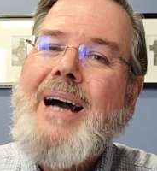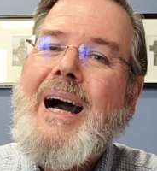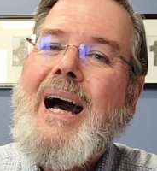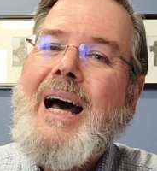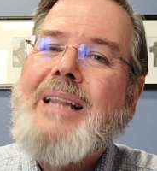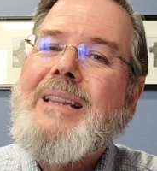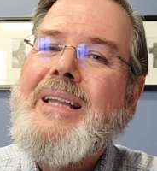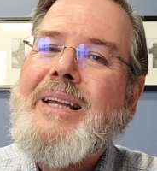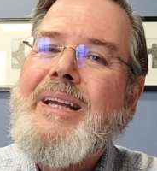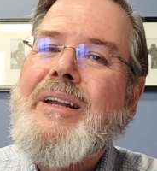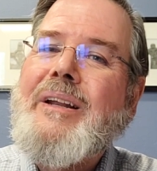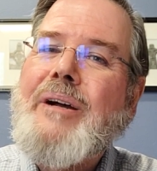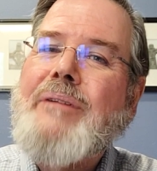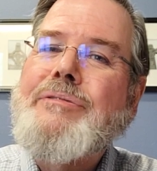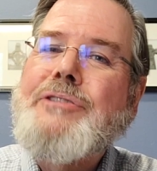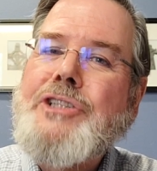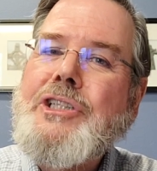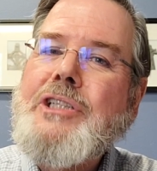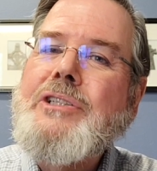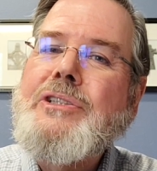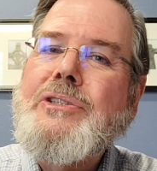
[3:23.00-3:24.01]
oddly enough,
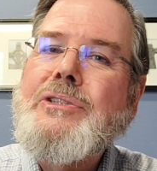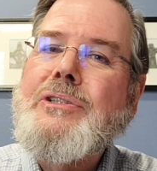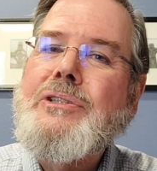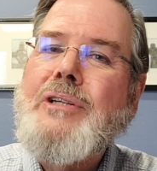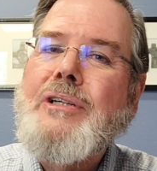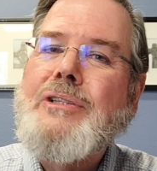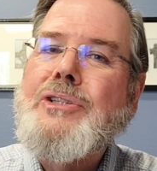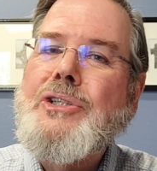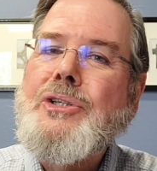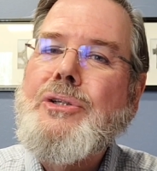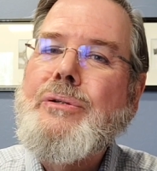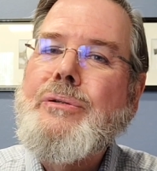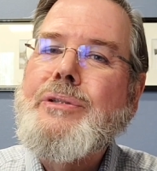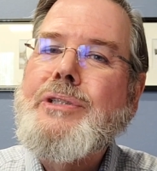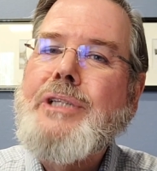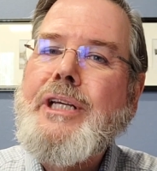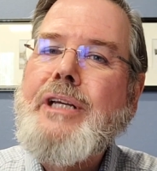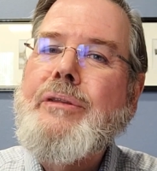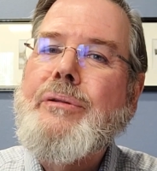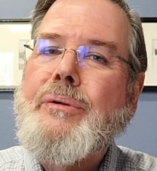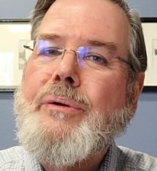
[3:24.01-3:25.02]
Jesus doesn't
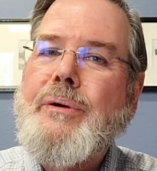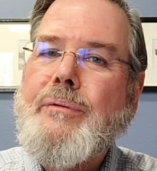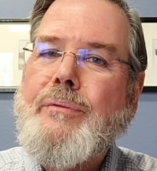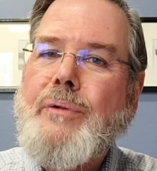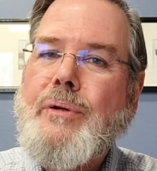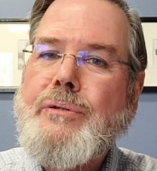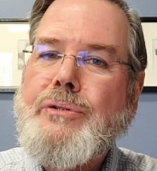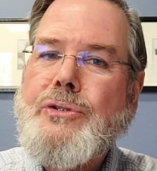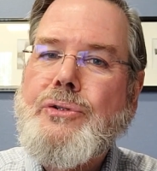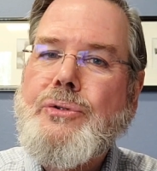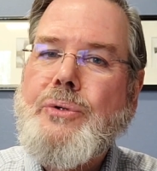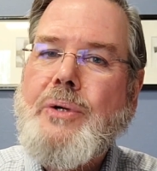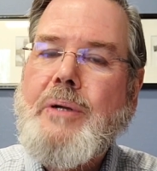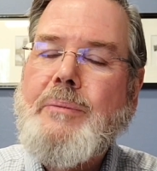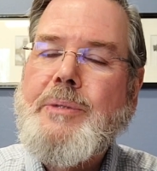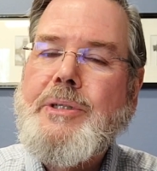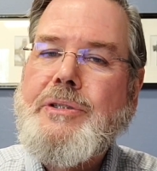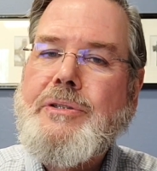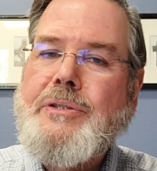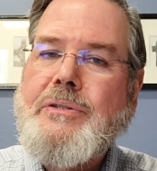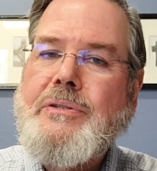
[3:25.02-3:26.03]
use either of those two
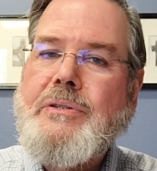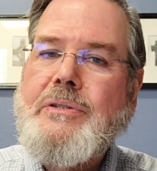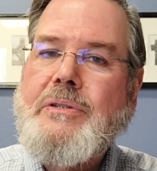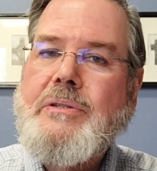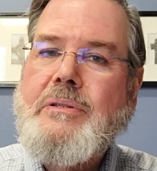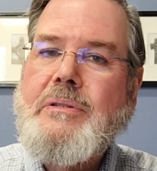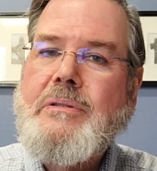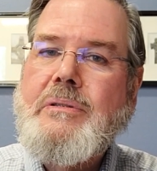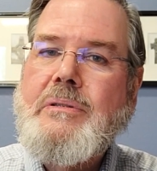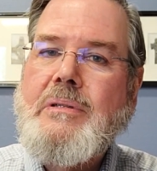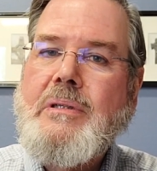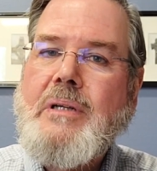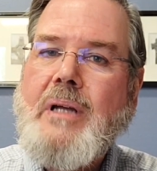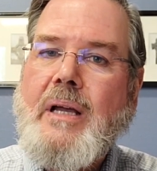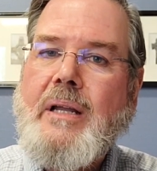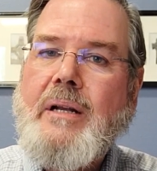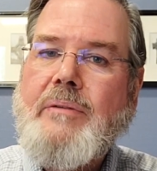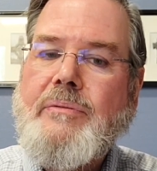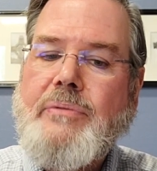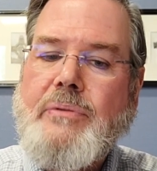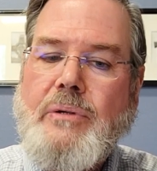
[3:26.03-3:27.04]
images to
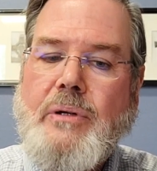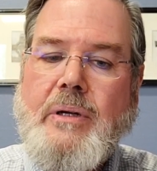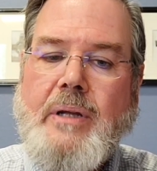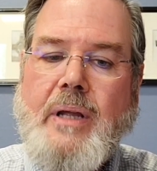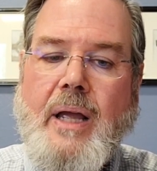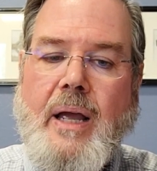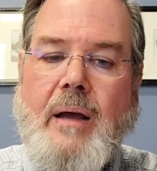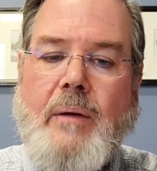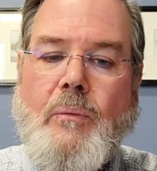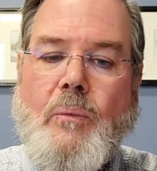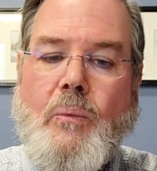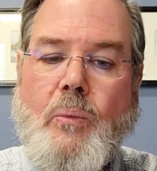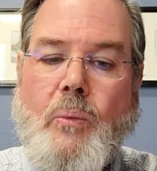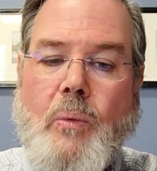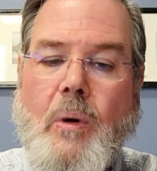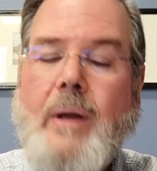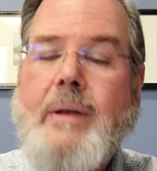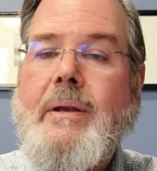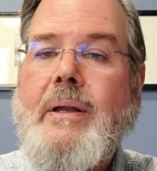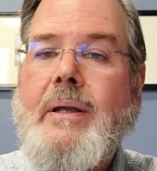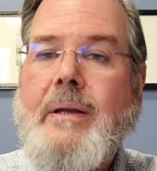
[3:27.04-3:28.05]
kind of look at
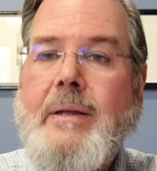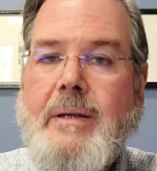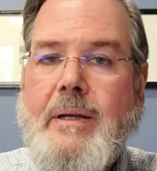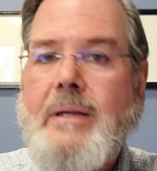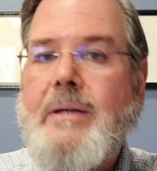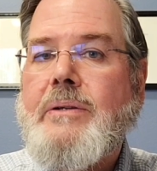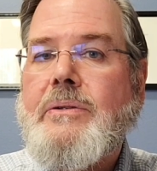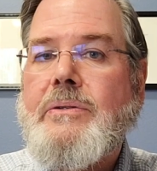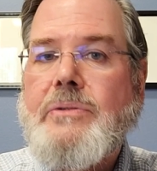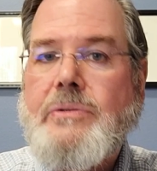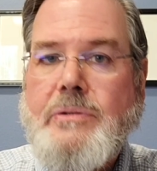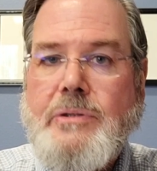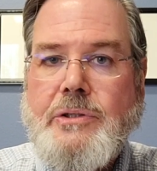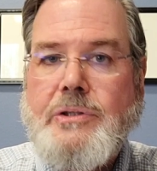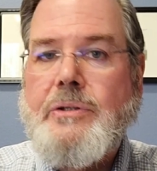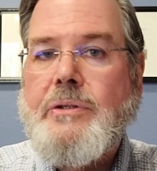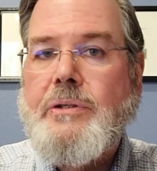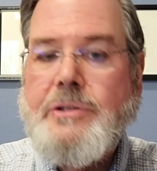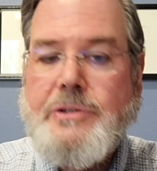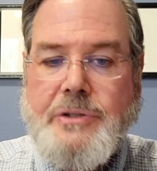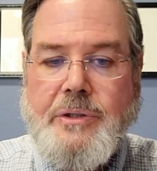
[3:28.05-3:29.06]
what it is the
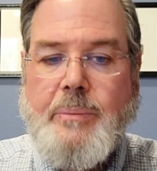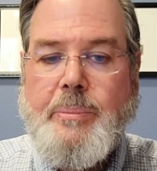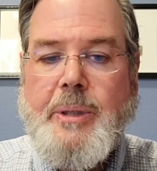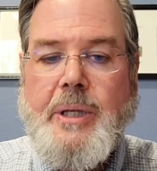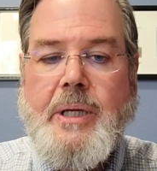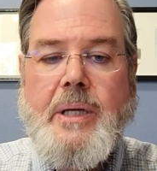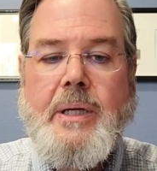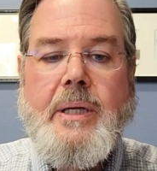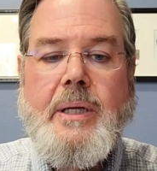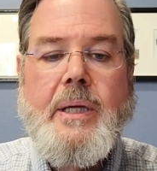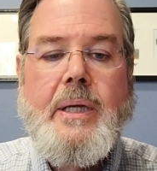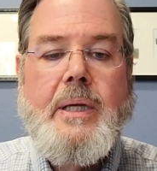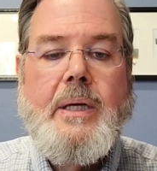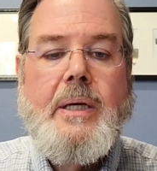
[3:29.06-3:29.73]
church should be.